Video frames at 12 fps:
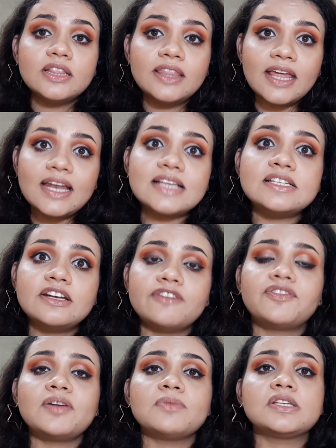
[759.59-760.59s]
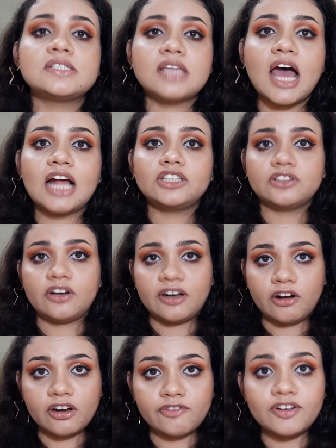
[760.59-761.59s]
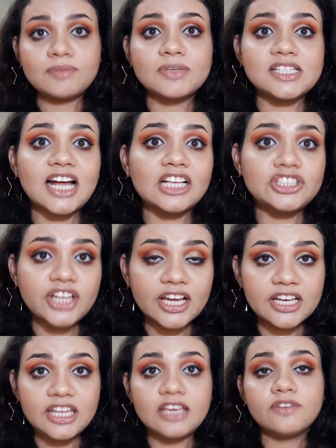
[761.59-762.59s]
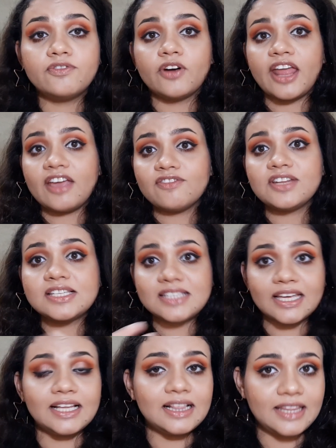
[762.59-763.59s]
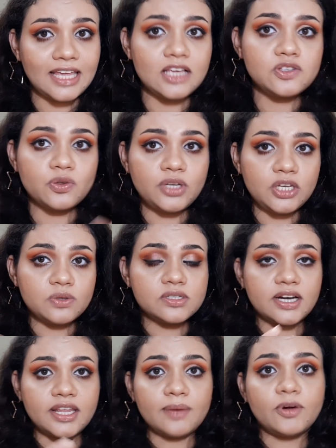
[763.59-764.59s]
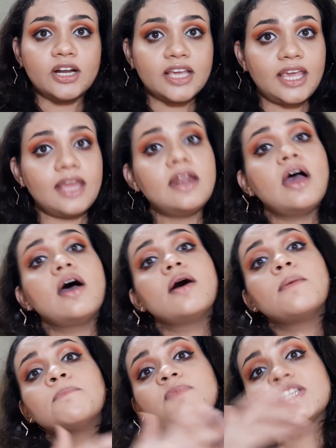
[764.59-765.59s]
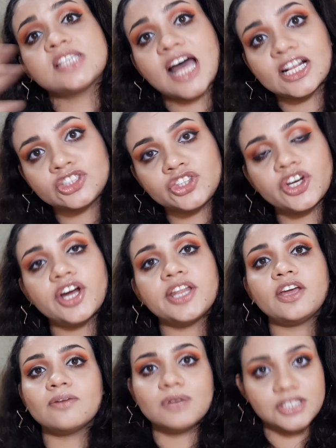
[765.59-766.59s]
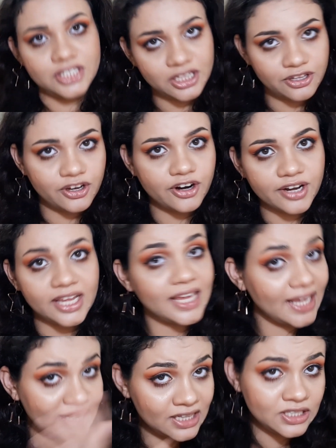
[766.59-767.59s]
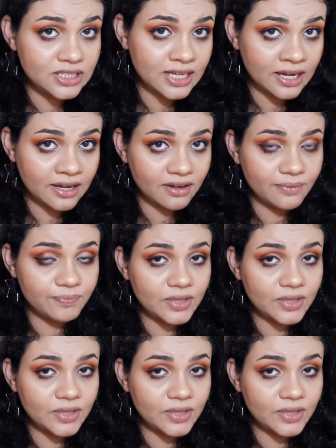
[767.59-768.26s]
there is a different massage or different massage technique for every single thing so you need to study about again massage theory or muscle theory in the